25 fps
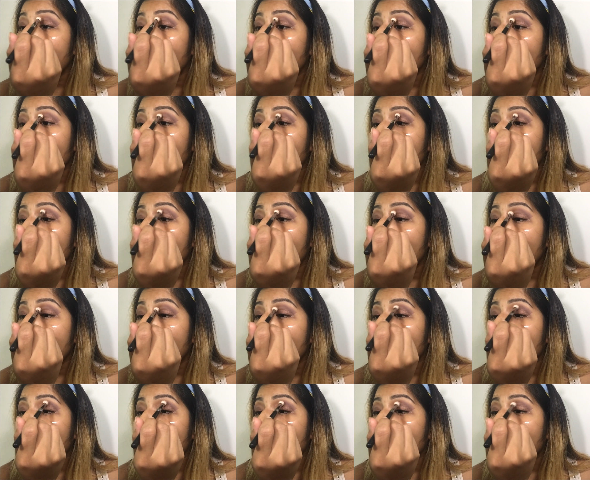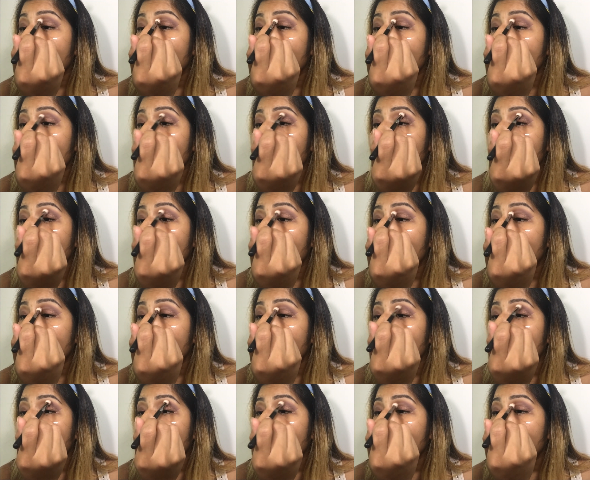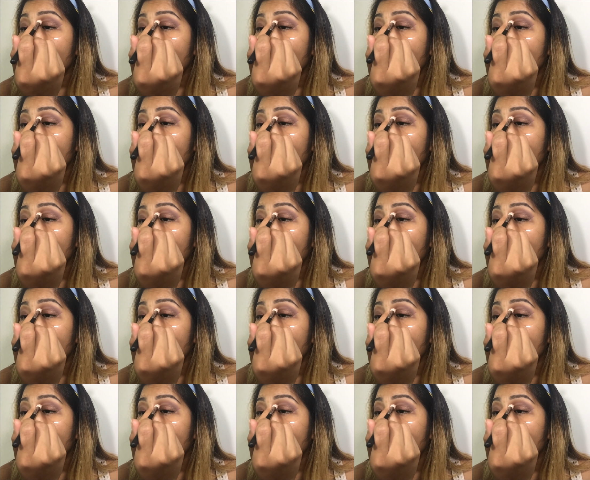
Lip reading: Nothing is said.